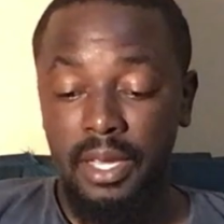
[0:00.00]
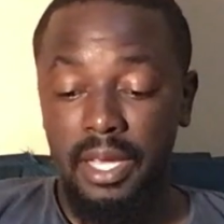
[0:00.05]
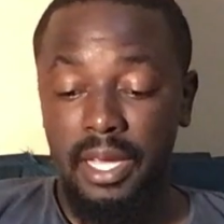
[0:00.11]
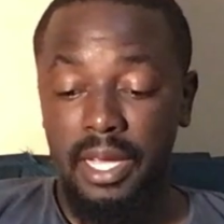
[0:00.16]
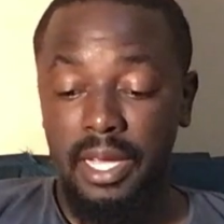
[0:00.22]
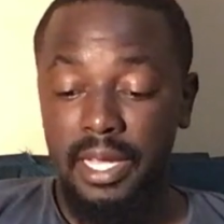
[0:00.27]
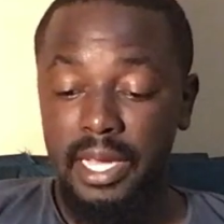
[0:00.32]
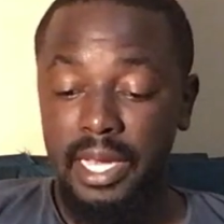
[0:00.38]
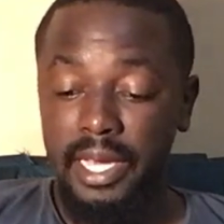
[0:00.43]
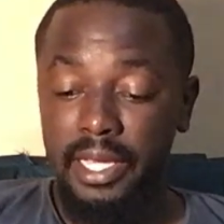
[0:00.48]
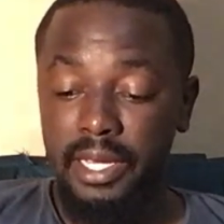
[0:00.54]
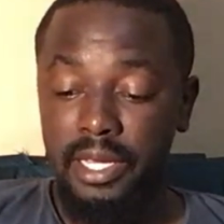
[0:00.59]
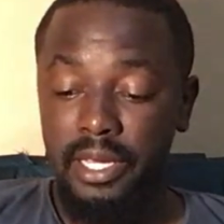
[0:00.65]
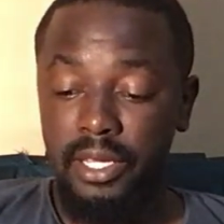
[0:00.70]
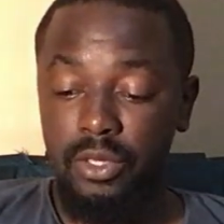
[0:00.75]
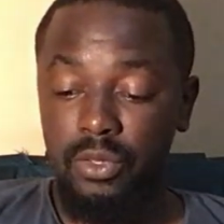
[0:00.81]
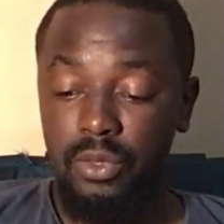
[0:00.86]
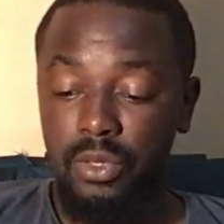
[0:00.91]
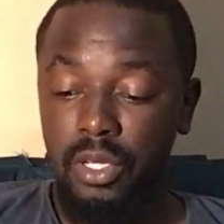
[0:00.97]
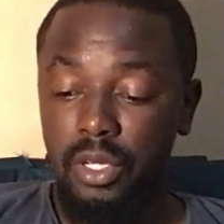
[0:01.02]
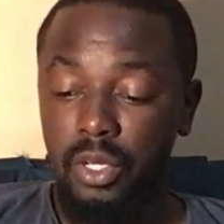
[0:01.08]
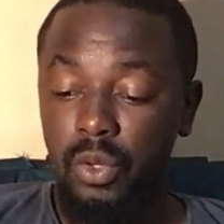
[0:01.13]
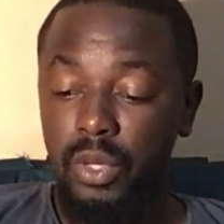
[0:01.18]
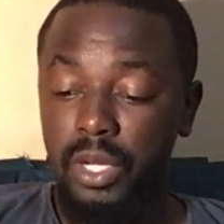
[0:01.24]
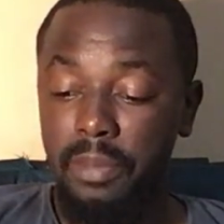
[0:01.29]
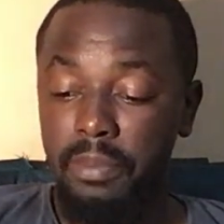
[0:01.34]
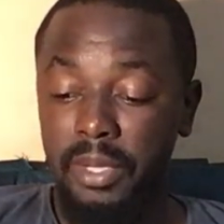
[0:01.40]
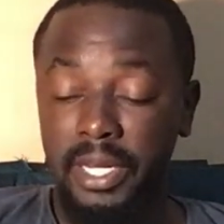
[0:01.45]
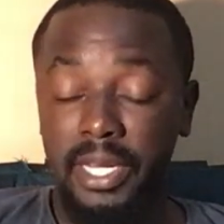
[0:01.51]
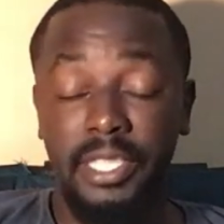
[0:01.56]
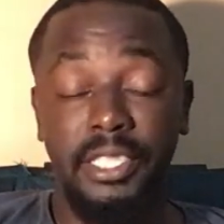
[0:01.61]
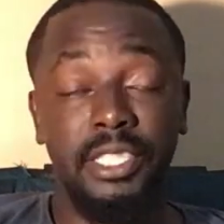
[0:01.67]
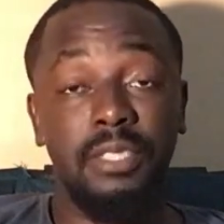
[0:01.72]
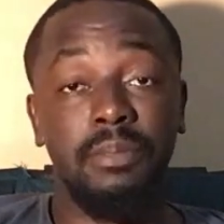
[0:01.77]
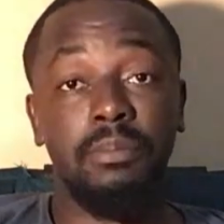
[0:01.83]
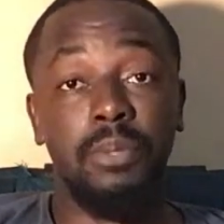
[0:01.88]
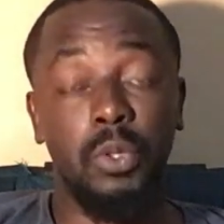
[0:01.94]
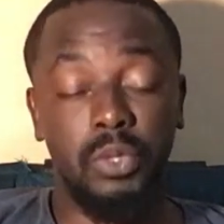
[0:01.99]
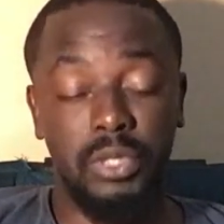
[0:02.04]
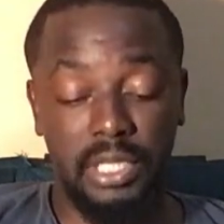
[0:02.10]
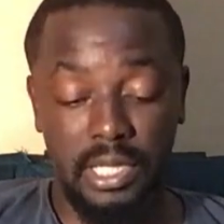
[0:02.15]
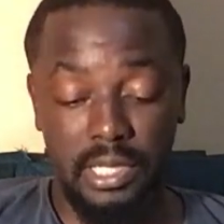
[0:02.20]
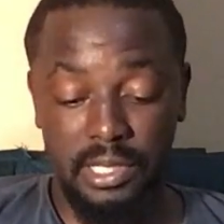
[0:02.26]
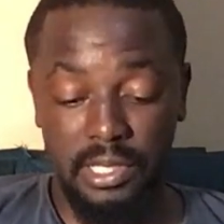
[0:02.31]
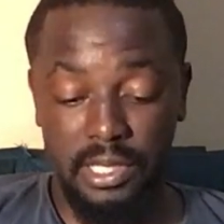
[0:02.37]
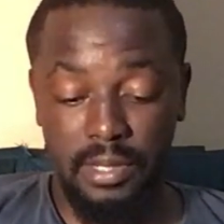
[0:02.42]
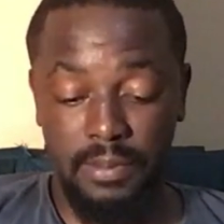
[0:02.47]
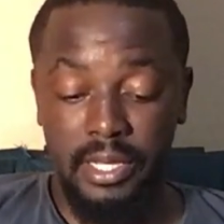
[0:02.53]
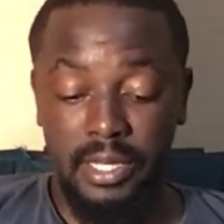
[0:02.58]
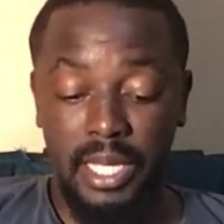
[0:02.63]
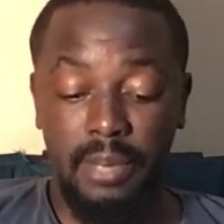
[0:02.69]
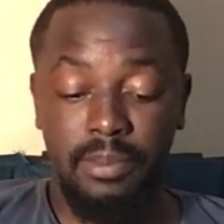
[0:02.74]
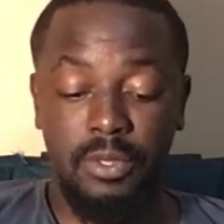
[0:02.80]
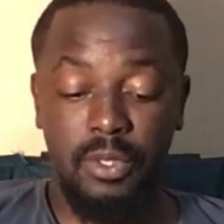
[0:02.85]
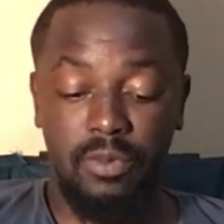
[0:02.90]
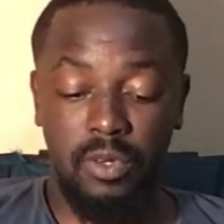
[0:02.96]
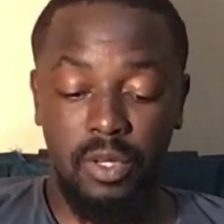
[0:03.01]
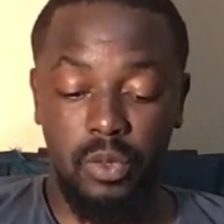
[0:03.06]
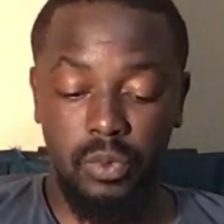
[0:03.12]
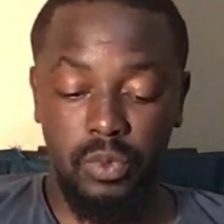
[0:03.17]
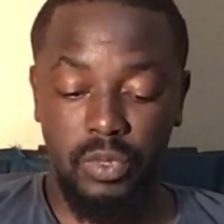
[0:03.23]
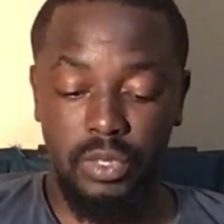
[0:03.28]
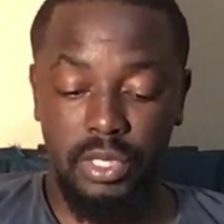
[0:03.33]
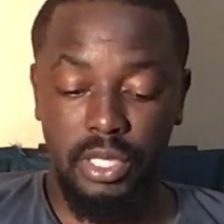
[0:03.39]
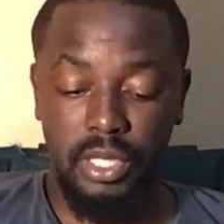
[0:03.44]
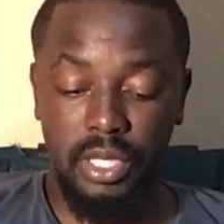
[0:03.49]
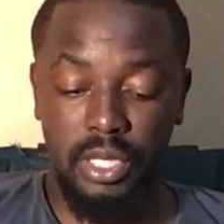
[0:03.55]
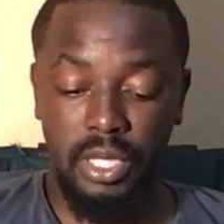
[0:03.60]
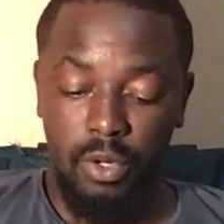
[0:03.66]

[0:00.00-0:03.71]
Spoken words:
A guide to the loan application process. Types of loans.